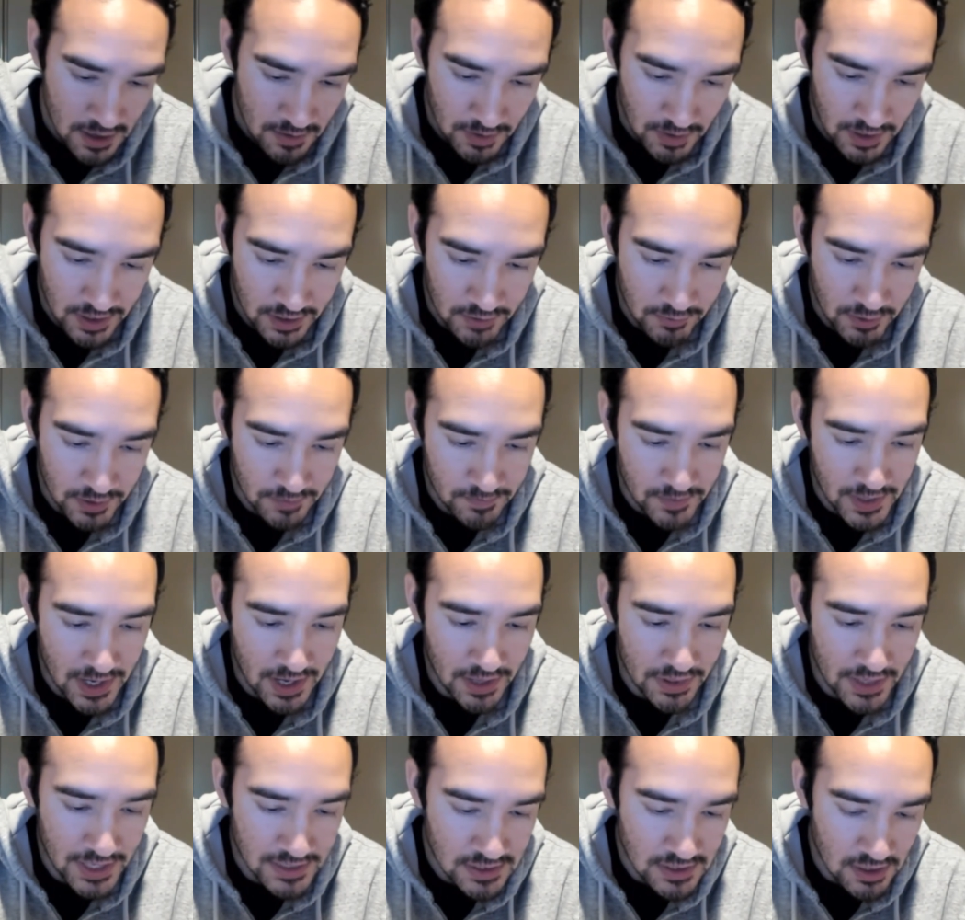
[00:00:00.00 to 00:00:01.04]
But anyway,
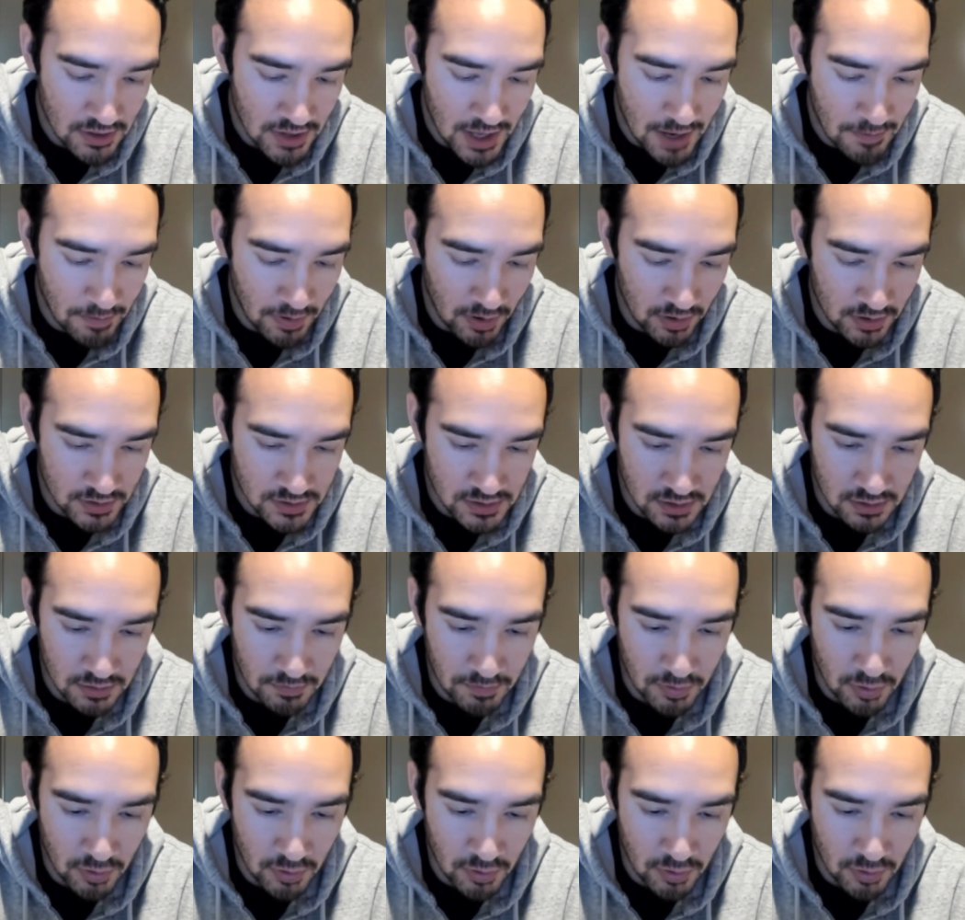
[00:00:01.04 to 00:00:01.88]
yeah, that's how that ball is on the